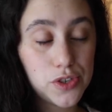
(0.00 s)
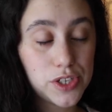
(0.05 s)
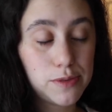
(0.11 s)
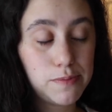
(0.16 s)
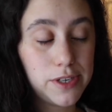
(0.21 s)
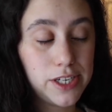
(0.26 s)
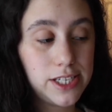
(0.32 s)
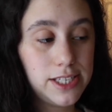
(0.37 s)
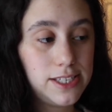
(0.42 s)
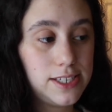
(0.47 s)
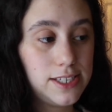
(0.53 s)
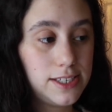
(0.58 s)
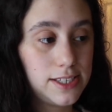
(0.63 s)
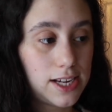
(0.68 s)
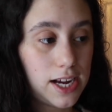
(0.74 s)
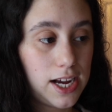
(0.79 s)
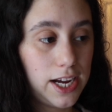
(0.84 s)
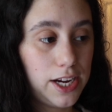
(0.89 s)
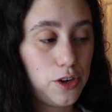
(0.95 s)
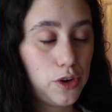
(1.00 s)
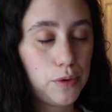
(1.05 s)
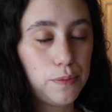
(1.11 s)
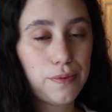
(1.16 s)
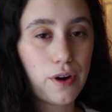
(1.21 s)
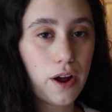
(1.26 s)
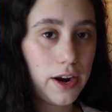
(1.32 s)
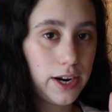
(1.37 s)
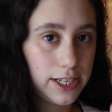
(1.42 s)
experience design or
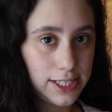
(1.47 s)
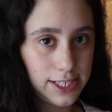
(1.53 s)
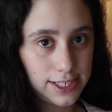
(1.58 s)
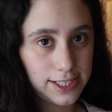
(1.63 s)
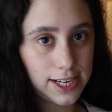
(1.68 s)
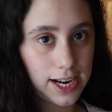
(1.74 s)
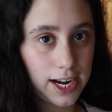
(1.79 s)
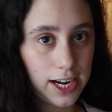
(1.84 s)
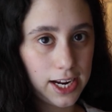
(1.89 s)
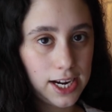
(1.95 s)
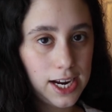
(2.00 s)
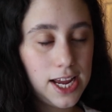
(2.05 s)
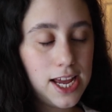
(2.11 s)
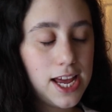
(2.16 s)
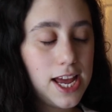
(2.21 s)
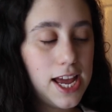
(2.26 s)
product design,